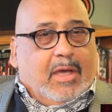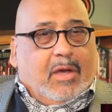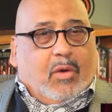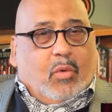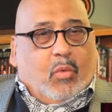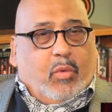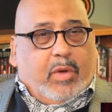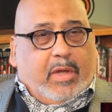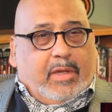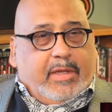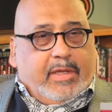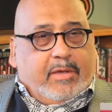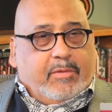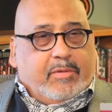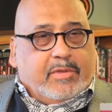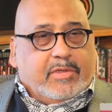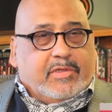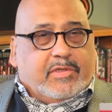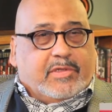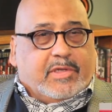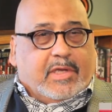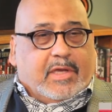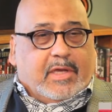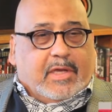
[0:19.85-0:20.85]
Well, it
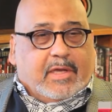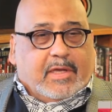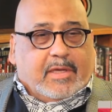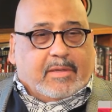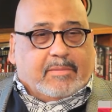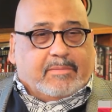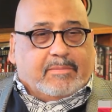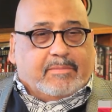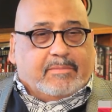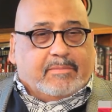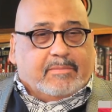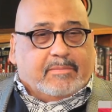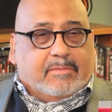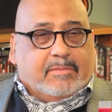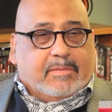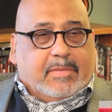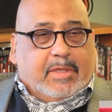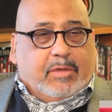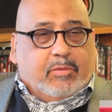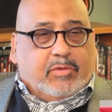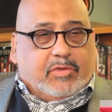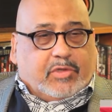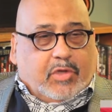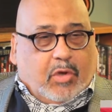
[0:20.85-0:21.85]
was
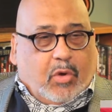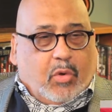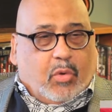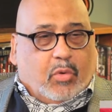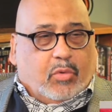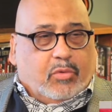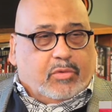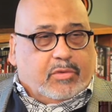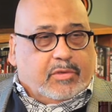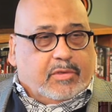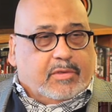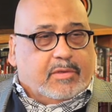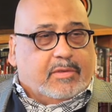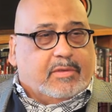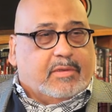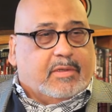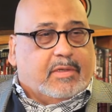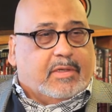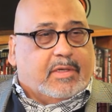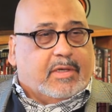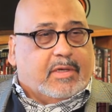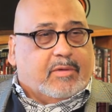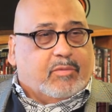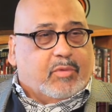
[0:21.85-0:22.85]
cold
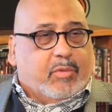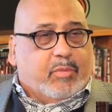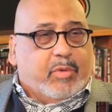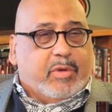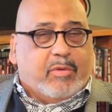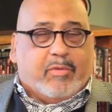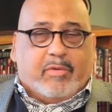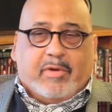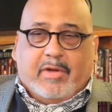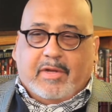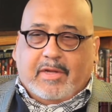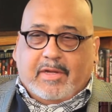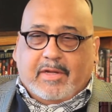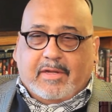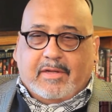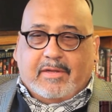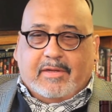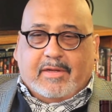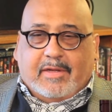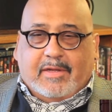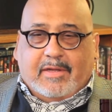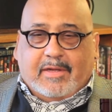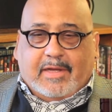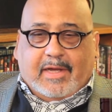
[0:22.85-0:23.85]
when we were
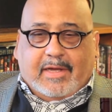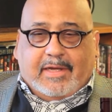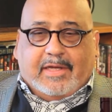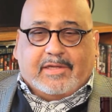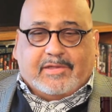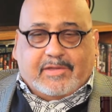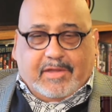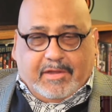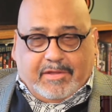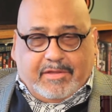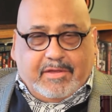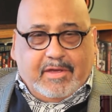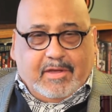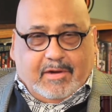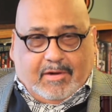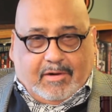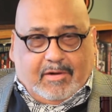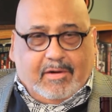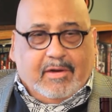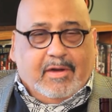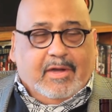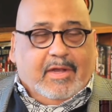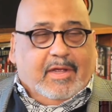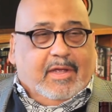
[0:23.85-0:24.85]
in I guess the
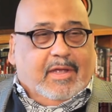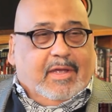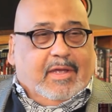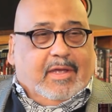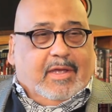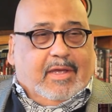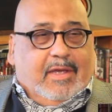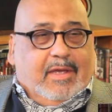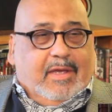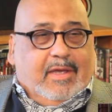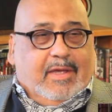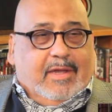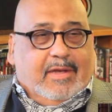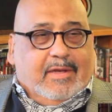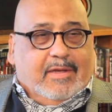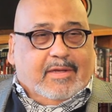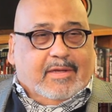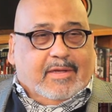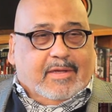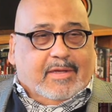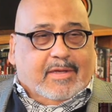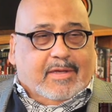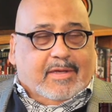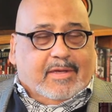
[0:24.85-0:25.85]
theater, and
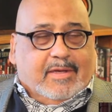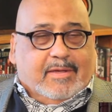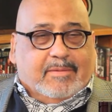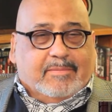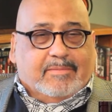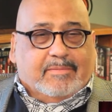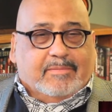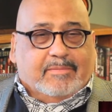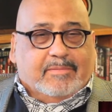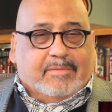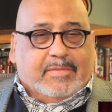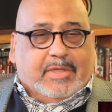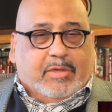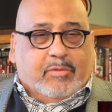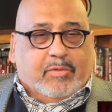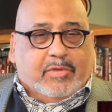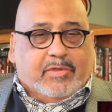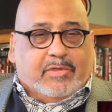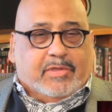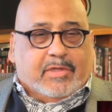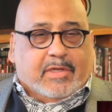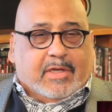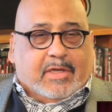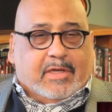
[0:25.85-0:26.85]
it
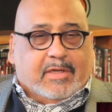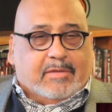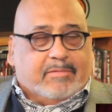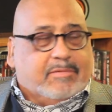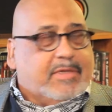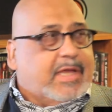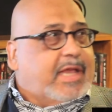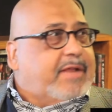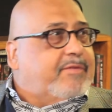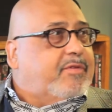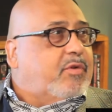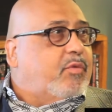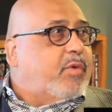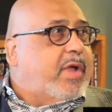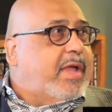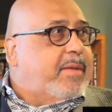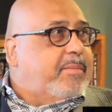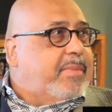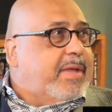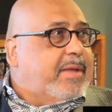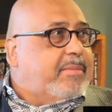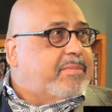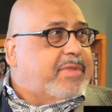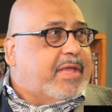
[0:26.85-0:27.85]
was kind of a wham
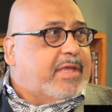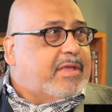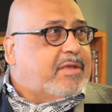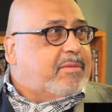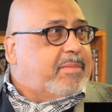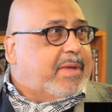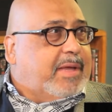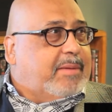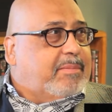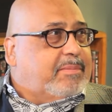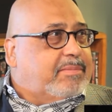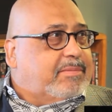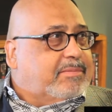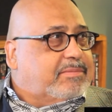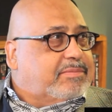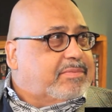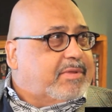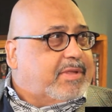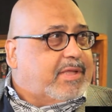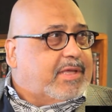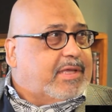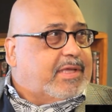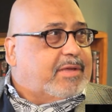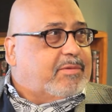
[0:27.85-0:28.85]
bam thank you ma'am
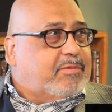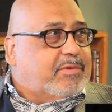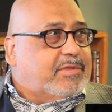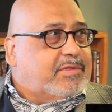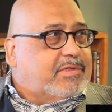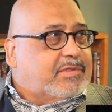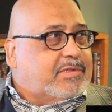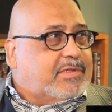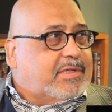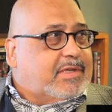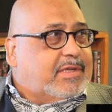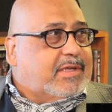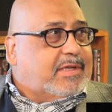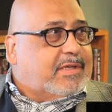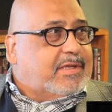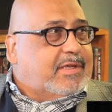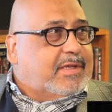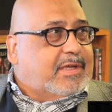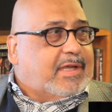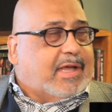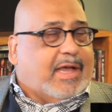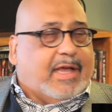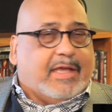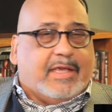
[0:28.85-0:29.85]
thing. It was
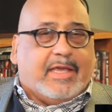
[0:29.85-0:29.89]
I